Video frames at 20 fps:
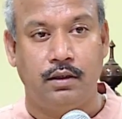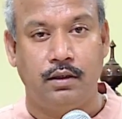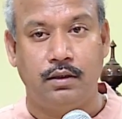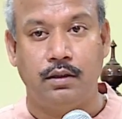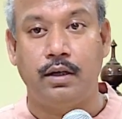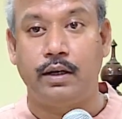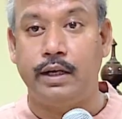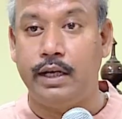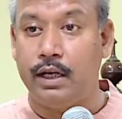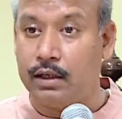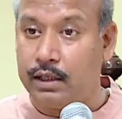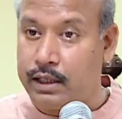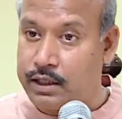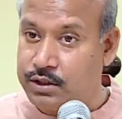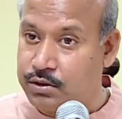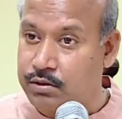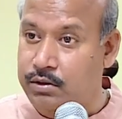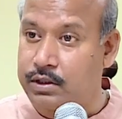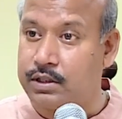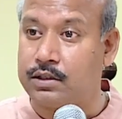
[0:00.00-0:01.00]
the real
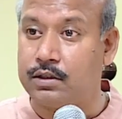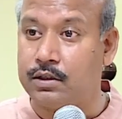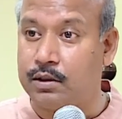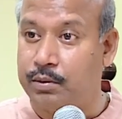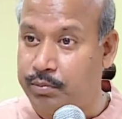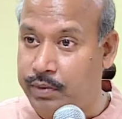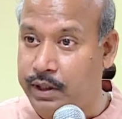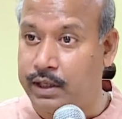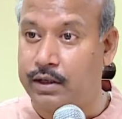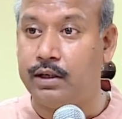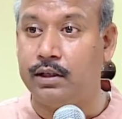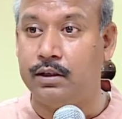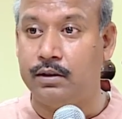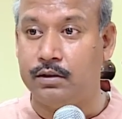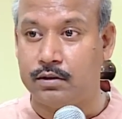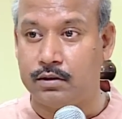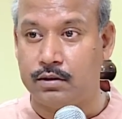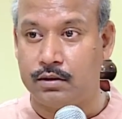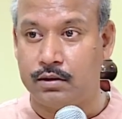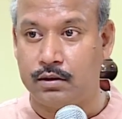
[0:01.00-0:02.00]
education
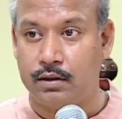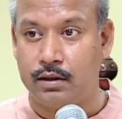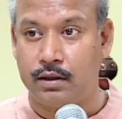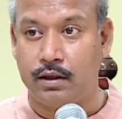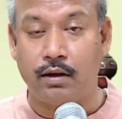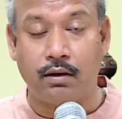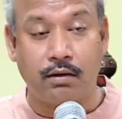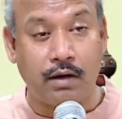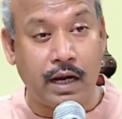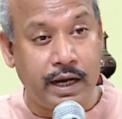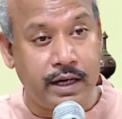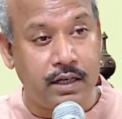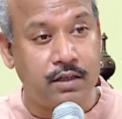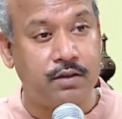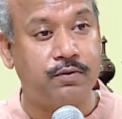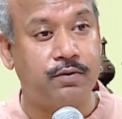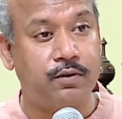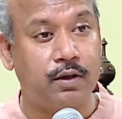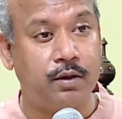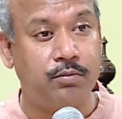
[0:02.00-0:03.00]
begins right
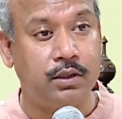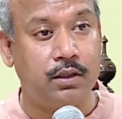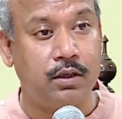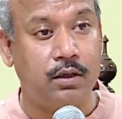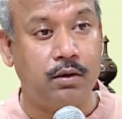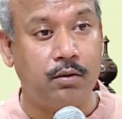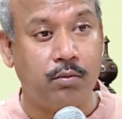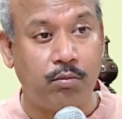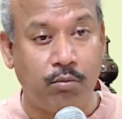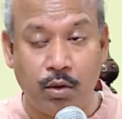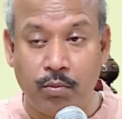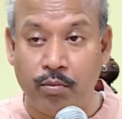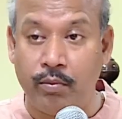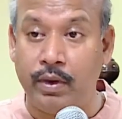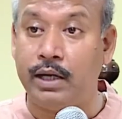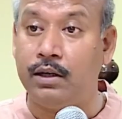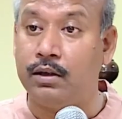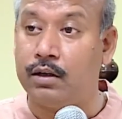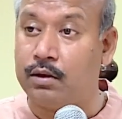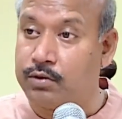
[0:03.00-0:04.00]
from the
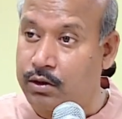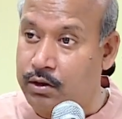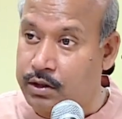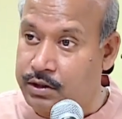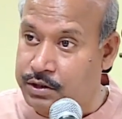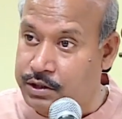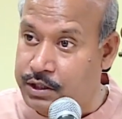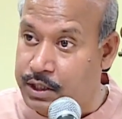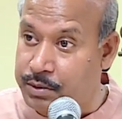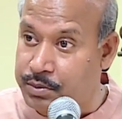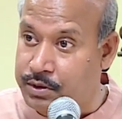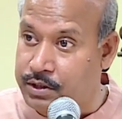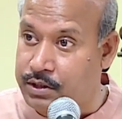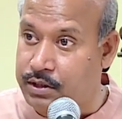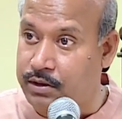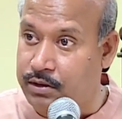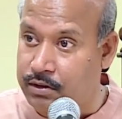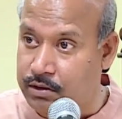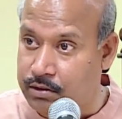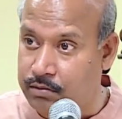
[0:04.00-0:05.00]
moment of conception.